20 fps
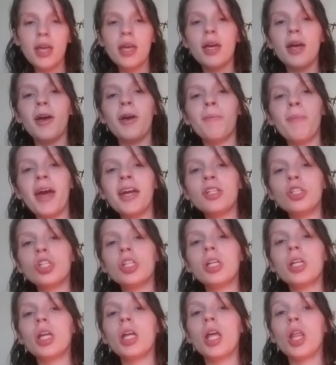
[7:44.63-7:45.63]

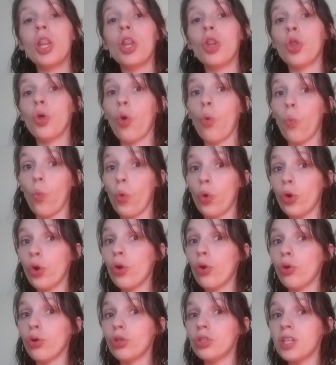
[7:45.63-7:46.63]
Imagine the
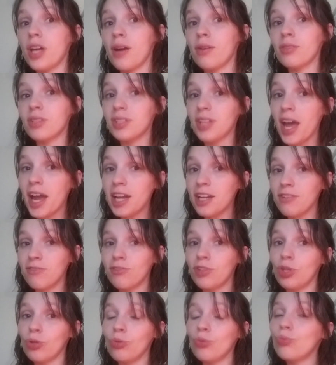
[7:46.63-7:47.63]
world outside of
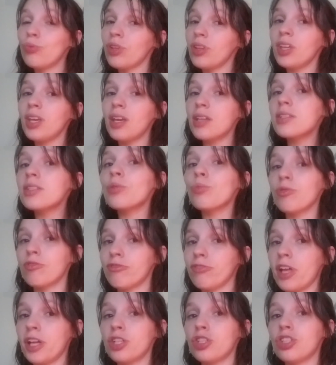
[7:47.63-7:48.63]
you really is a
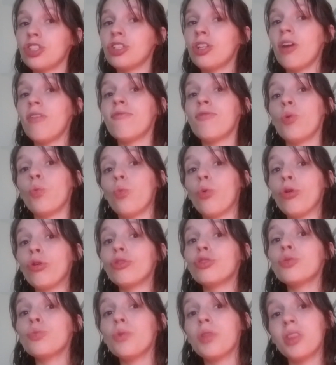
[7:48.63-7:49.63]
reflection of the
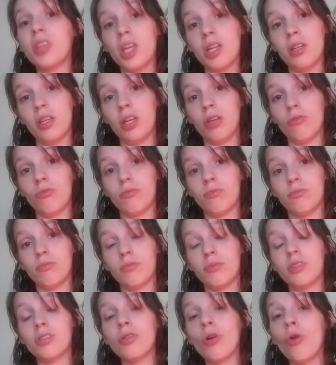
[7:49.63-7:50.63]
world within you.
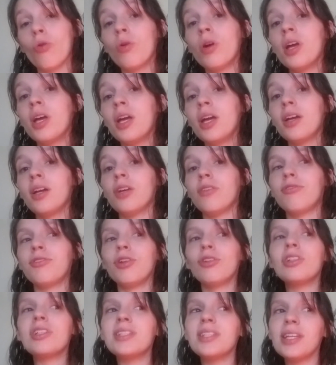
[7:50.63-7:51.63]
So, if
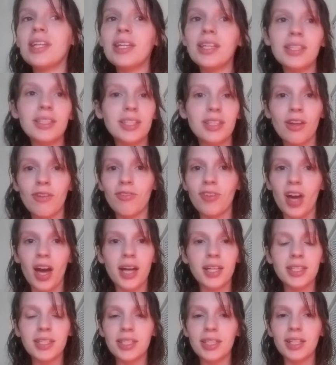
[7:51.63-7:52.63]
you're seeing stuff
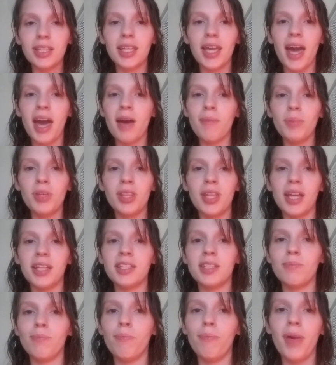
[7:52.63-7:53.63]
constantly happen
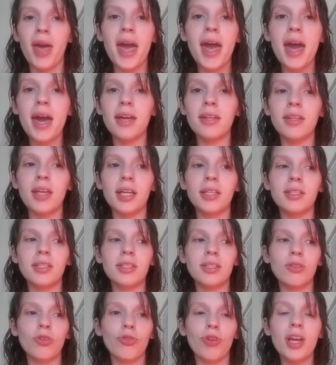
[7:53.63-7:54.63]
that's bad,
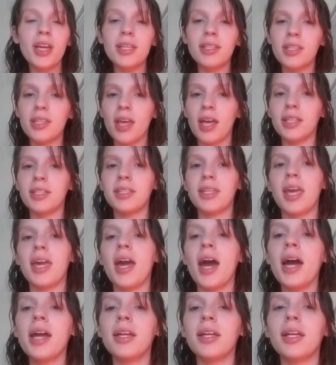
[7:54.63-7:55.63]
that's crazy, that's
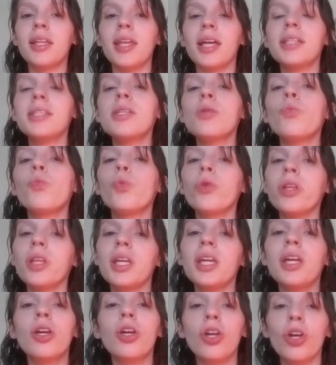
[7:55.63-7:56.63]
chaotic, that's a
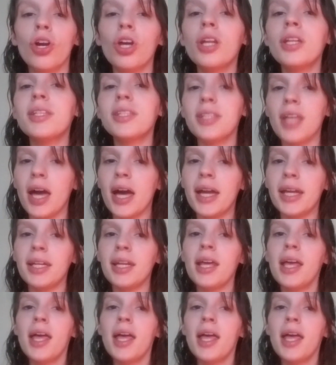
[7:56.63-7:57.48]
really good sign.